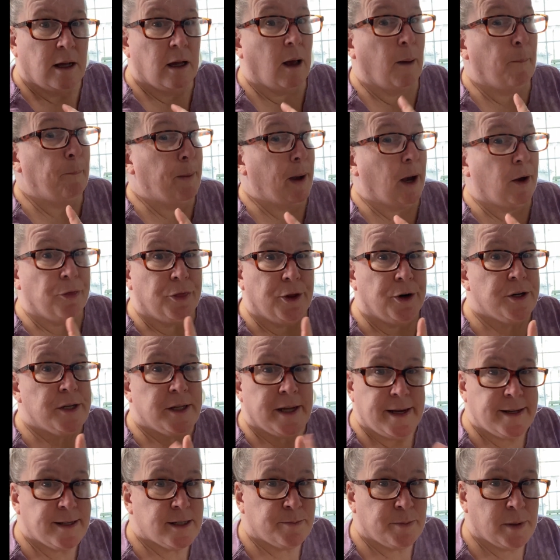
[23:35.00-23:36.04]
about their
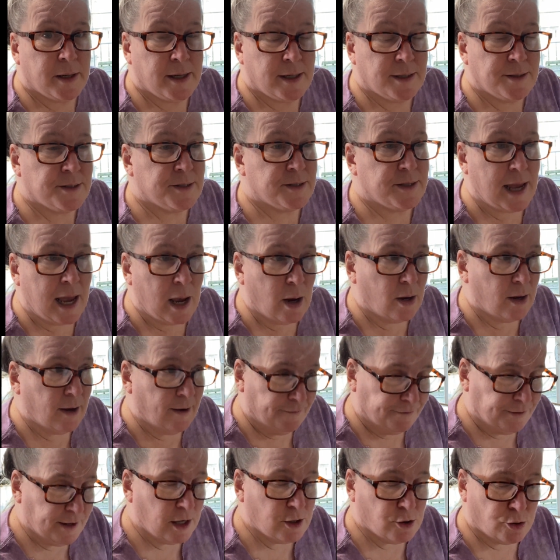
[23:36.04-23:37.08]
taste buds that
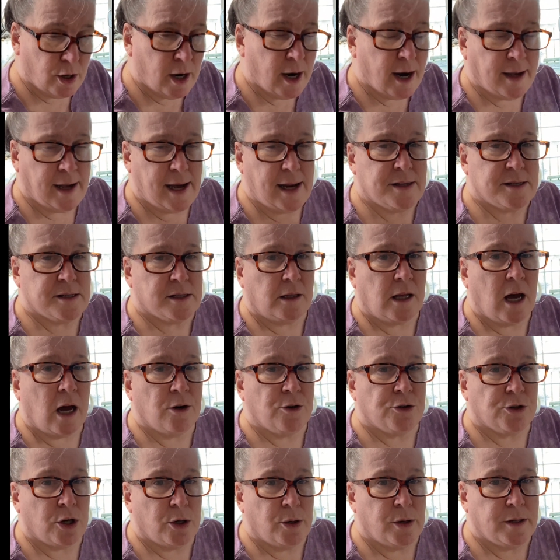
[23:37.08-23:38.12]
if they try and eat
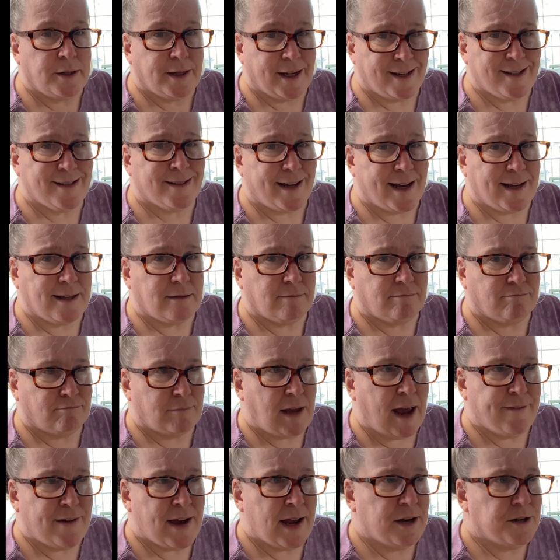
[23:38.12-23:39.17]
cilantro, it tastes like,
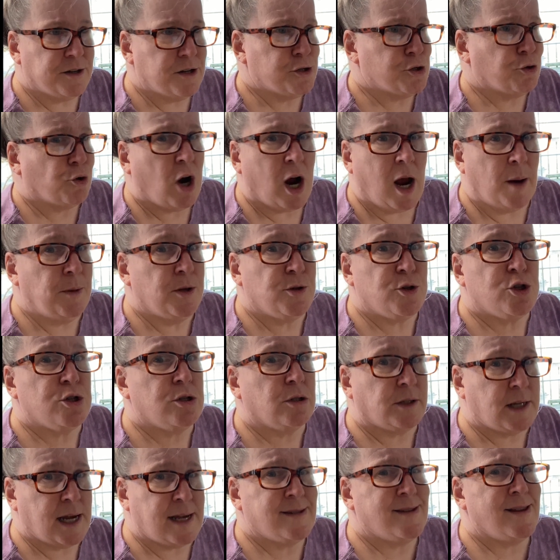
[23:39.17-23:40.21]
I've had it described as
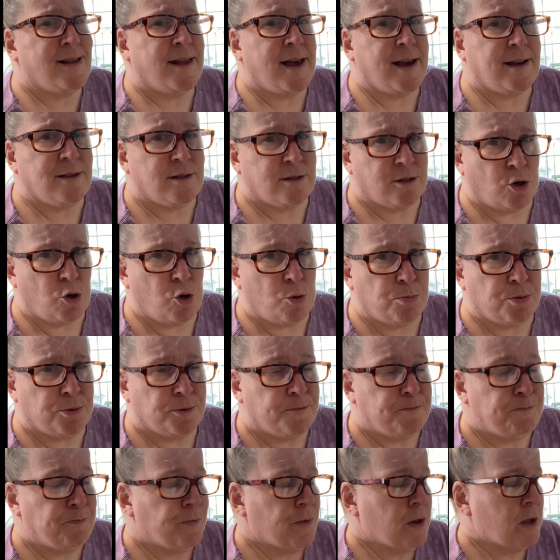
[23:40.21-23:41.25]
tasting like soap.
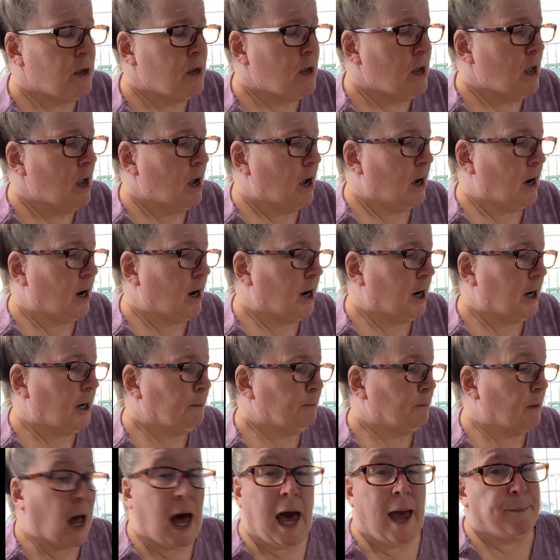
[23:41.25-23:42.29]

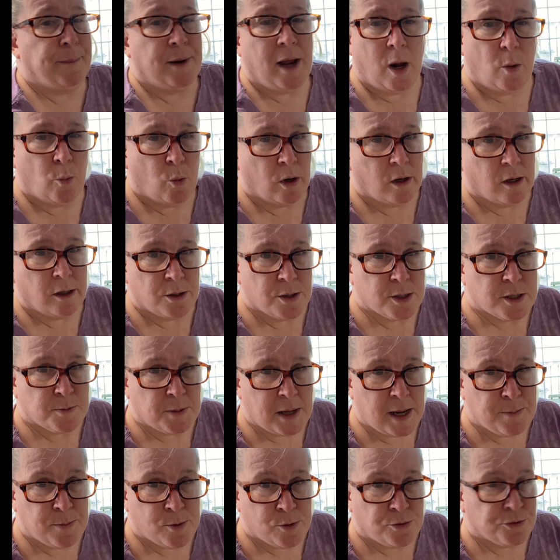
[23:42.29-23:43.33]
I'm not one of those
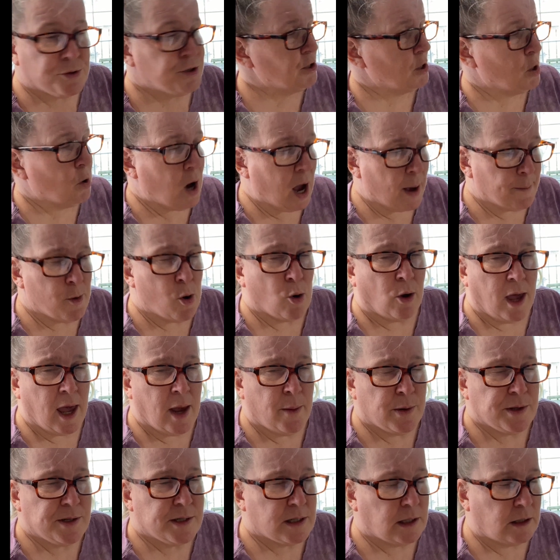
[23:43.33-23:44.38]
people, so I'm okay
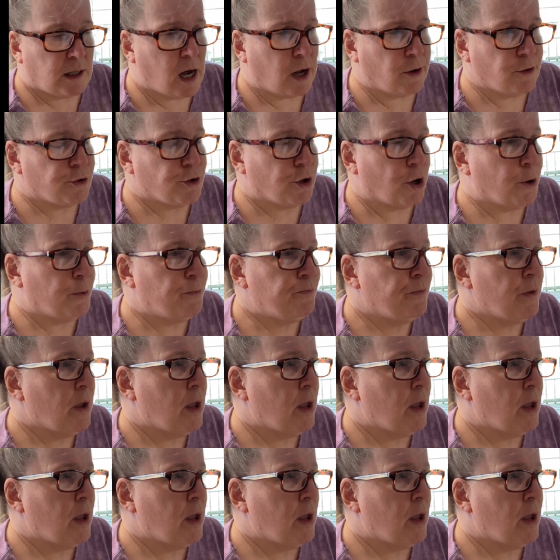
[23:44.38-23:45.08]
with cilantro.